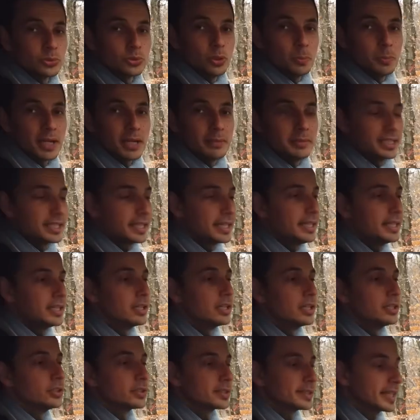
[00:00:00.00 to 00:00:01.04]
up in certain
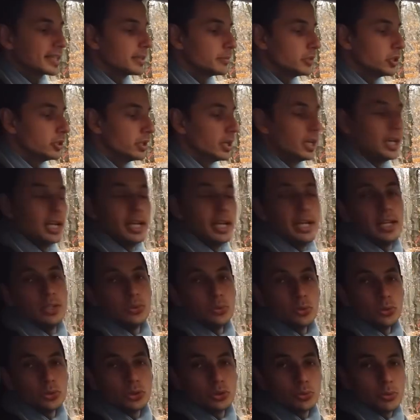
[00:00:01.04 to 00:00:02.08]
modes. You
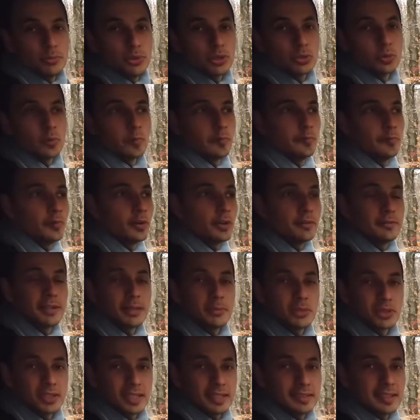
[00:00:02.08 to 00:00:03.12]
can choose comfort
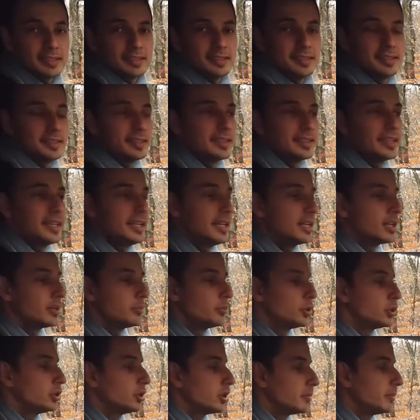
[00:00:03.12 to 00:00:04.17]
mode for more
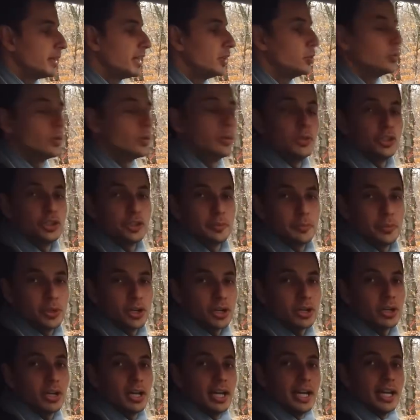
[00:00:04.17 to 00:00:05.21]
assistance,
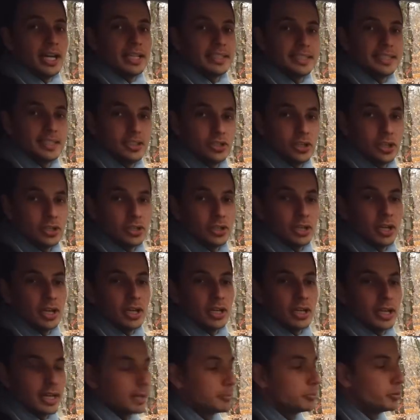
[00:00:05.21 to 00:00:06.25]
normal mode, or
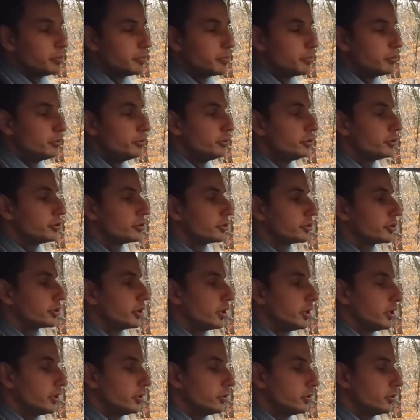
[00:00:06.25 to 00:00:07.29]
sport mode for
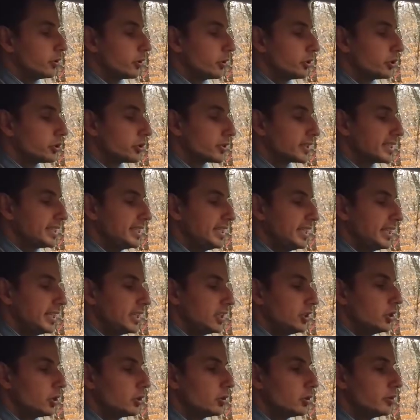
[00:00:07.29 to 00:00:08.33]
increased
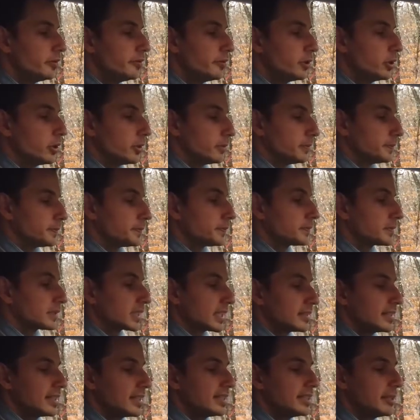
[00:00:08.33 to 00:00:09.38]
steering feedback. That's
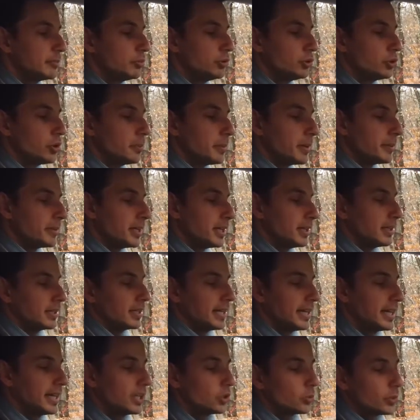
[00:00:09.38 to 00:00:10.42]
actually pretty
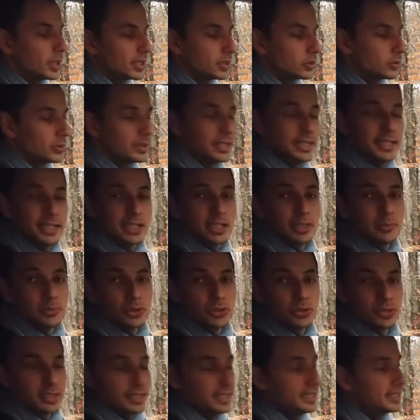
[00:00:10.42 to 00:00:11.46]
good. On
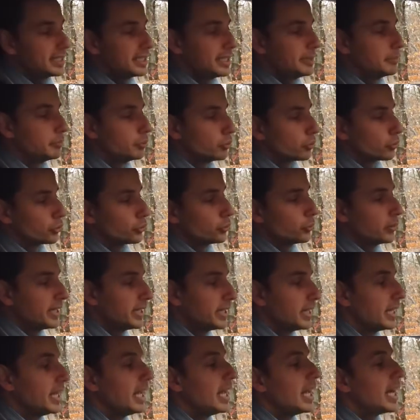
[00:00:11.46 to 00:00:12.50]
the right, we have the
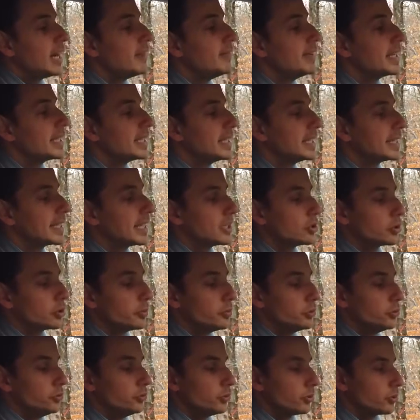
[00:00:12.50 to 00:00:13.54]
controls here to navigate through
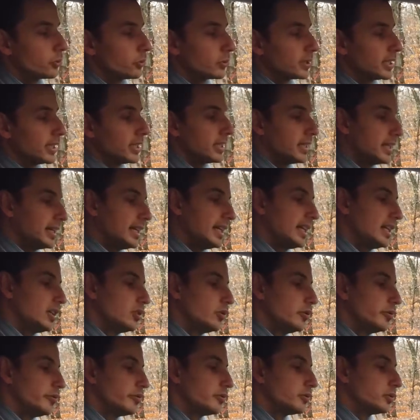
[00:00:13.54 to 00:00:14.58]
the few menus at the
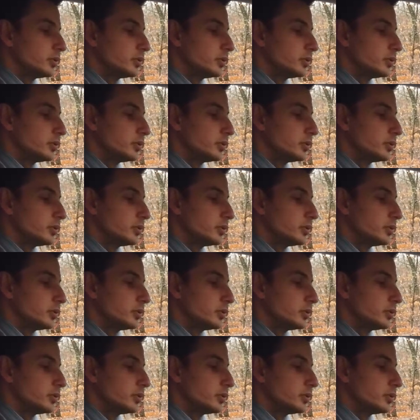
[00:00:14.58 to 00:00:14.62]
back of the